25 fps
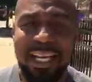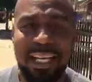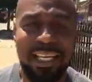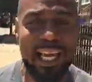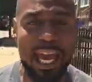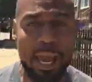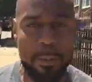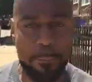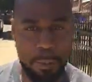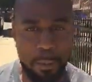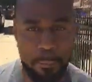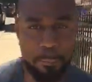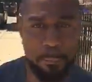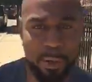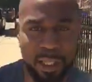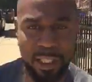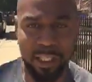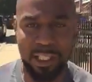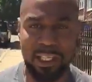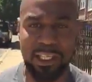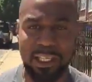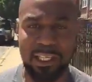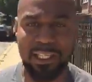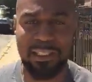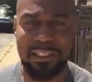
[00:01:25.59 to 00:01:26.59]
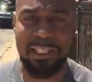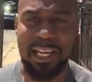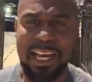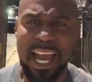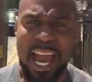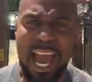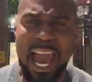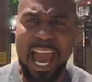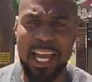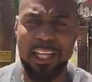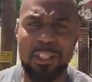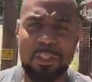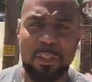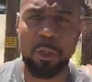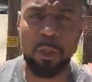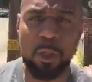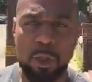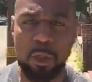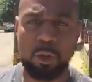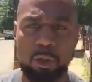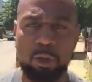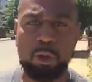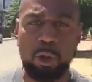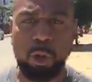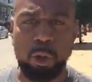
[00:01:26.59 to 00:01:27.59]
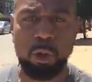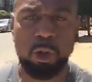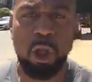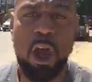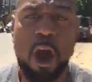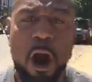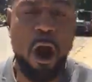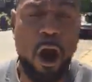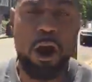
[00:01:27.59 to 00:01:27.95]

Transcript: capabilities as your truth?